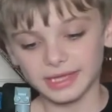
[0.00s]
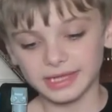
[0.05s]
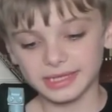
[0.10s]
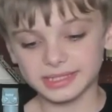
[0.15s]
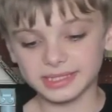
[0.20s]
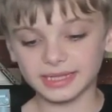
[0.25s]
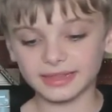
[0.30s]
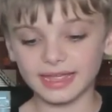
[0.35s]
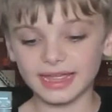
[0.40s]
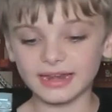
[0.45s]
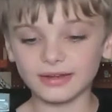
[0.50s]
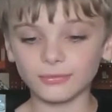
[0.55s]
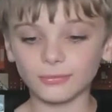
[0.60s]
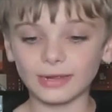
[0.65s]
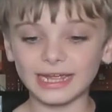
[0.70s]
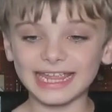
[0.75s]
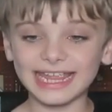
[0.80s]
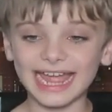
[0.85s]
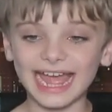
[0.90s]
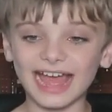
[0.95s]
So then
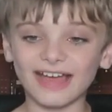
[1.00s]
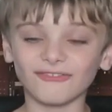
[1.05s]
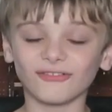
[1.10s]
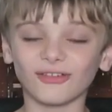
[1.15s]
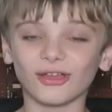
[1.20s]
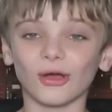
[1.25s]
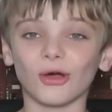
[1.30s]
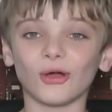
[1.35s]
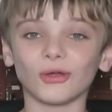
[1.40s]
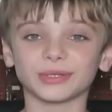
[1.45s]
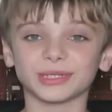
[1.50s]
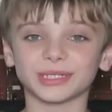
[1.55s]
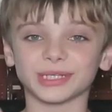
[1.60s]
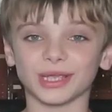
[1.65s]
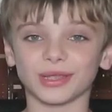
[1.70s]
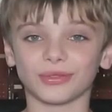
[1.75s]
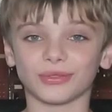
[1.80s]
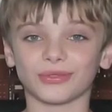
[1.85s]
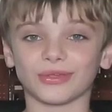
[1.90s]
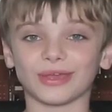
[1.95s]
we have got
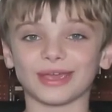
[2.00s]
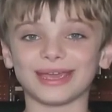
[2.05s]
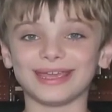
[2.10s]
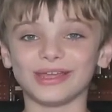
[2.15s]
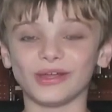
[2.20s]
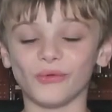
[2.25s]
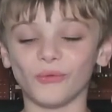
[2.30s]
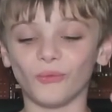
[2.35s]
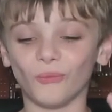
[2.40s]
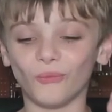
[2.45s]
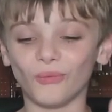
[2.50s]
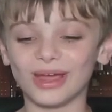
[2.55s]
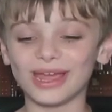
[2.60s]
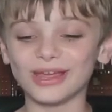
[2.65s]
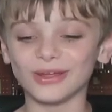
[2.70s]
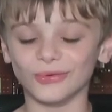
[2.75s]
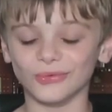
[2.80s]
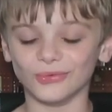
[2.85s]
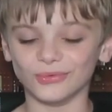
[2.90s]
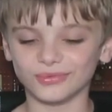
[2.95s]
the
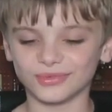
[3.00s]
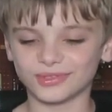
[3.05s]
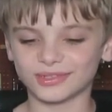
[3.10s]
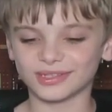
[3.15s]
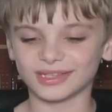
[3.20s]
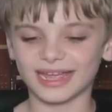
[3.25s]
wheels.